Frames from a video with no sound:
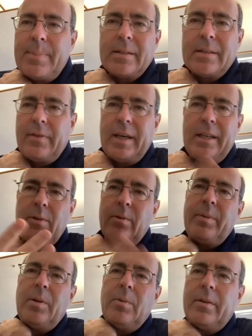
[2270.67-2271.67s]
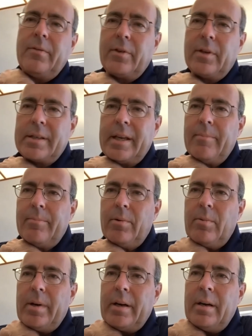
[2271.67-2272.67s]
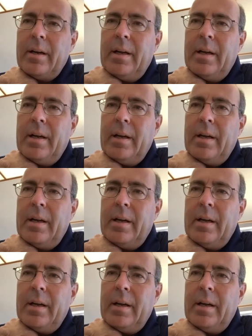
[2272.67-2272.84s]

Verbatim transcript: Pennsylvania would be one, for example, where